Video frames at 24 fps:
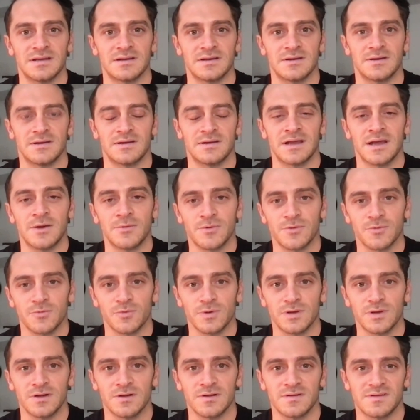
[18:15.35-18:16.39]
And now with
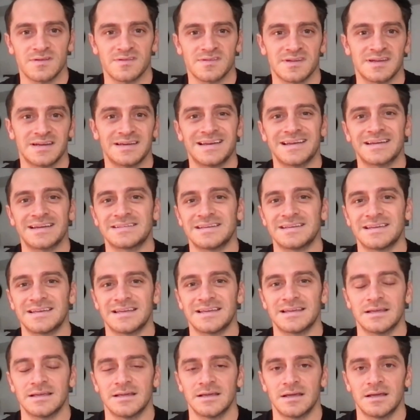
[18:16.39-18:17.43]
Reels, it's
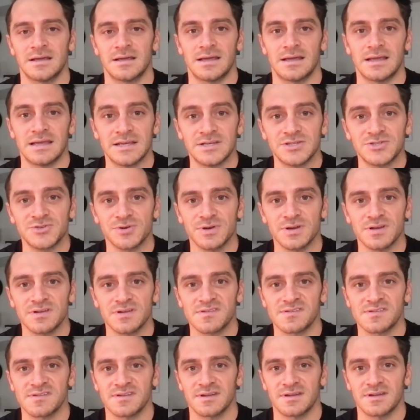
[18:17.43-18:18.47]
connecting
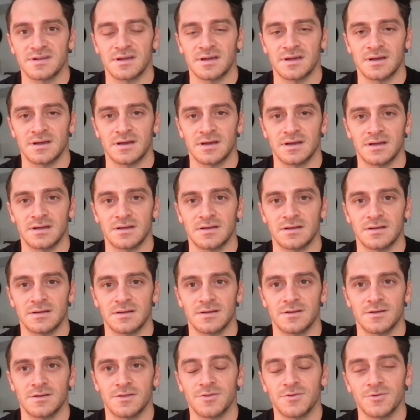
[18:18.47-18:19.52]
interests
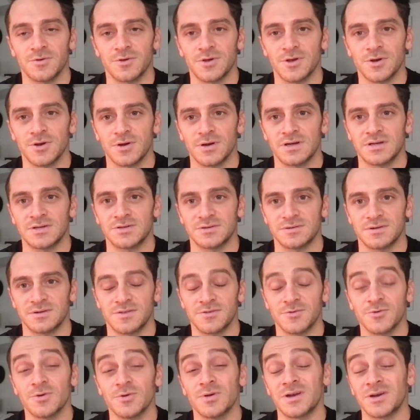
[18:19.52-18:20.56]
through
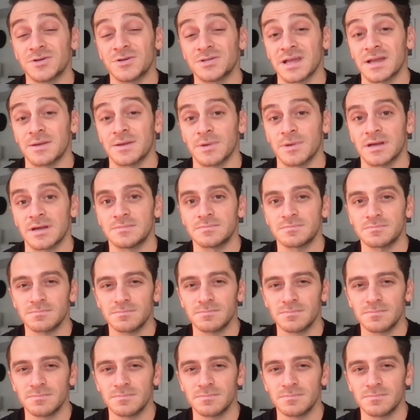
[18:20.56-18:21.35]
entertainment.